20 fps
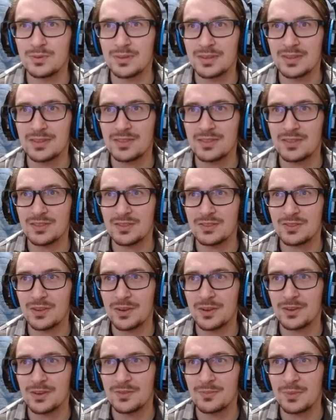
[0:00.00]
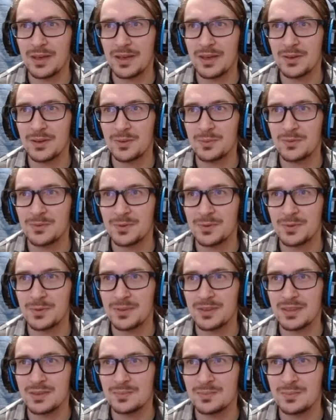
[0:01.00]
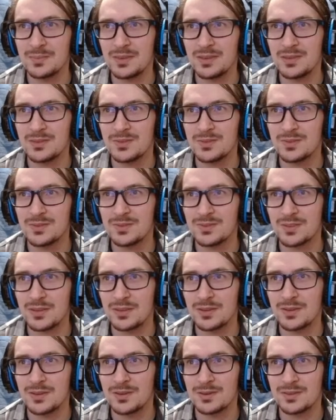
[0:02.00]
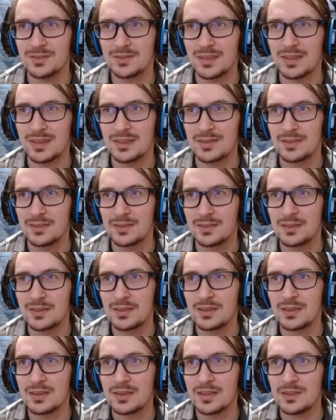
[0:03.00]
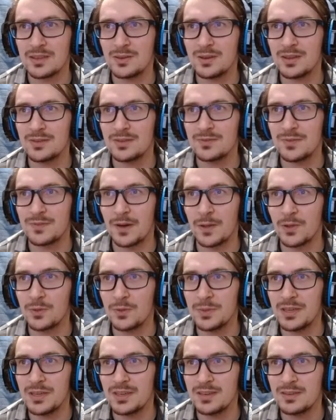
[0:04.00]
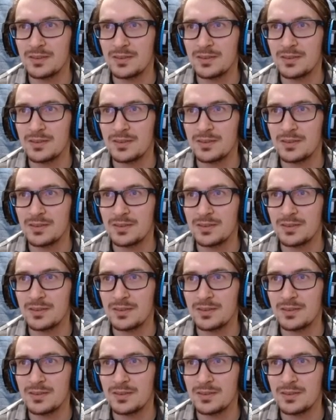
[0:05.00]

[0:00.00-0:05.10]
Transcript: at the start of battle before they can be used. Oh, is that... Can you not follow me?